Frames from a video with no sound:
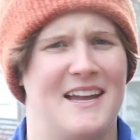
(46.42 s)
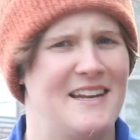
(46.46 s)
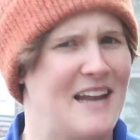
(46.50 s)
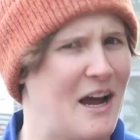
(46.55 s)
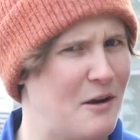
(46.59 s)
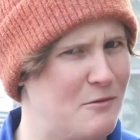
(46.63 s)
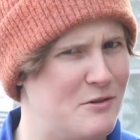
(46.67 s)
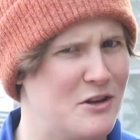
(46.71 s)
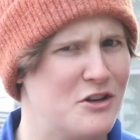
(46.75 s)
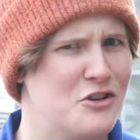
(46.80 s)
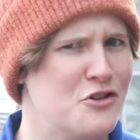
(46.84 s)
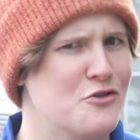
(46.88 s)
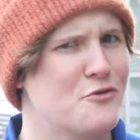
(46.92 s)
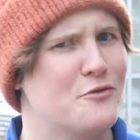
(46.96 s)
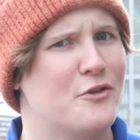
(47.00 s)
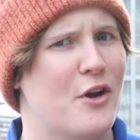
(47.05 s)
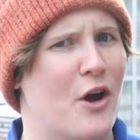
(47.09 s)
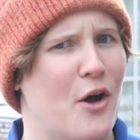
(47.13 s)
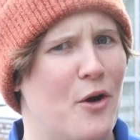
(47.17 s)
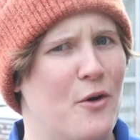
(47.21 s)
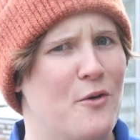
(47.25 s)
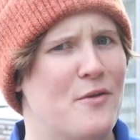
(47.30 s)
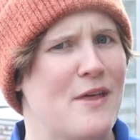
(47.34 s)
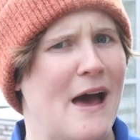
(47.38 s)
Now, did you
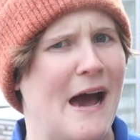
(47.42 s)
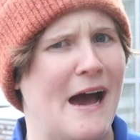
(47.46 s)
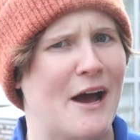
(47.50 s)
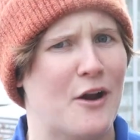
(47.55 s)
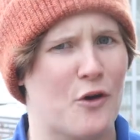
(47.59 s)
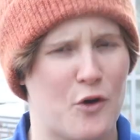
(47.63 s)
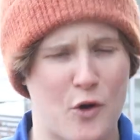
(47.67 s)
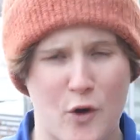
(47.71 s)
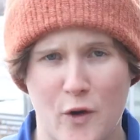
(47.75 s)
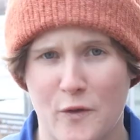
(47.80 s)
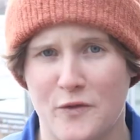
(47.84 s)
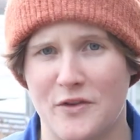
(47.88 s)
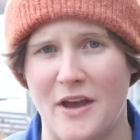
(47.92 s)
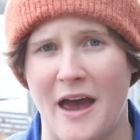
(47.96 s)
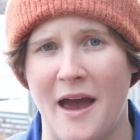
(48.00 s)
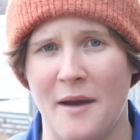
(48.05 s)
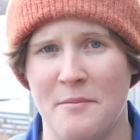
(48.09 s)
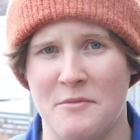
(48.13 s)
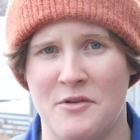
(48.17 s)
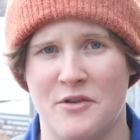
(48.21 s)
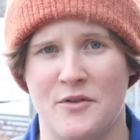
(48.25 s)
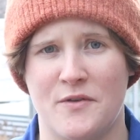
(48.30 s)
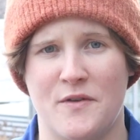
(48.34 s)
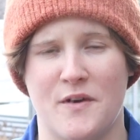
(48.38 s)
know that Earth's
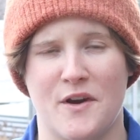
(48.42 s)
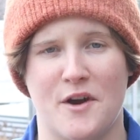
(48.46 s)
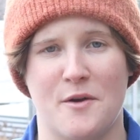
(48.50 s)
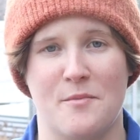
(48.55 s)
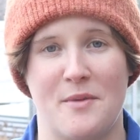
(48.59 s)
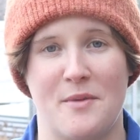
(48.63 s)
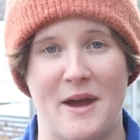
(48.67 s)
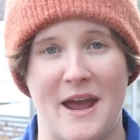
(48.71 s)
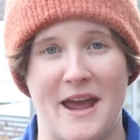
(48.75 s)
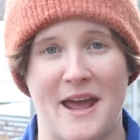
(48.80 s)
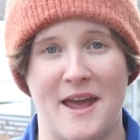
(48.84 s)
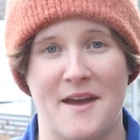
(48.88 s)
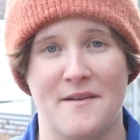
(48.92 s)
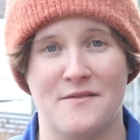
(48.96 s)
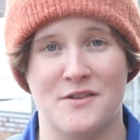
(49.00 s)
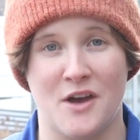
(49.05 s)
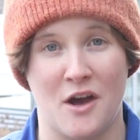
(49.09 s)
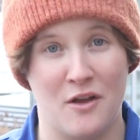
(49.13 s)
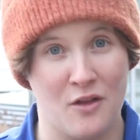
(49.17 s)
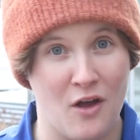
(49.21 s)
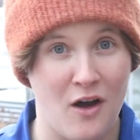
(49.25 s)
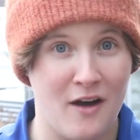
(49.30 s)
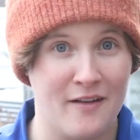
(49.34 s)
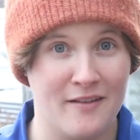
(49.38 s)
atmosphere behaves
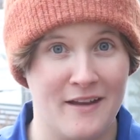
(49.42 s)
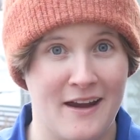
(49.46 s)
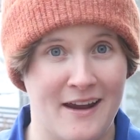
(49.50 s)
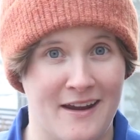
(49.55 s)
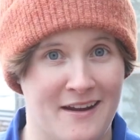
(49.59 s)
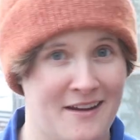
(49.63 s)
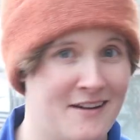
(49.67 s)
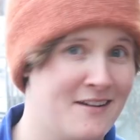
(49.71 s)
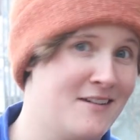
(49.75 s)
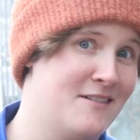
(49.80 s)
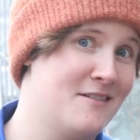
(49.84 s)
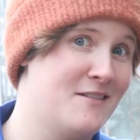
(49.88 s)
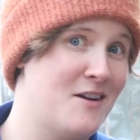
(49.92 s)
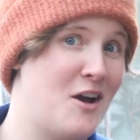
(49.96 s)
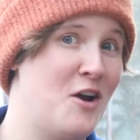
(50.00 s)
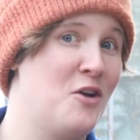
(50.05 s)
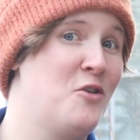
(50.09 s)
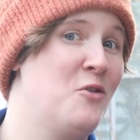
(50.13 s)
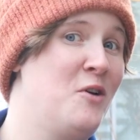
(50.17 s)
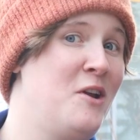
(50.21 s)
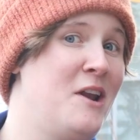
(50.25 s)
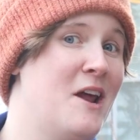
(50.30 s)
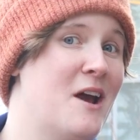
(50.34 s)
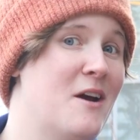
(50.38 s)
a lot like a
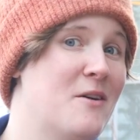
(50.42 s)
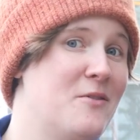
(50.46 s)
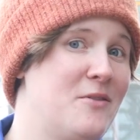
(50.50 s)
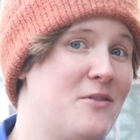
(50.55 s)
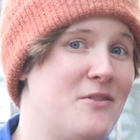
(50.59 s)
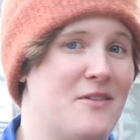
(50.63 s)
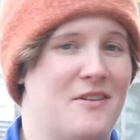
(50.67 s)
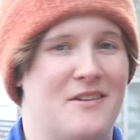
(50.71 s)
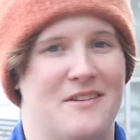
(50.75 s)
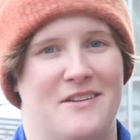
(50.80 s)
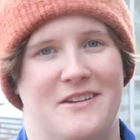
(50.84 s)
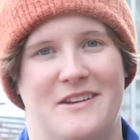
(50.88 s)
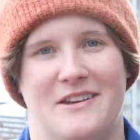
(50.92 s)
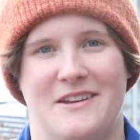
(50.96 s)
greenhouse?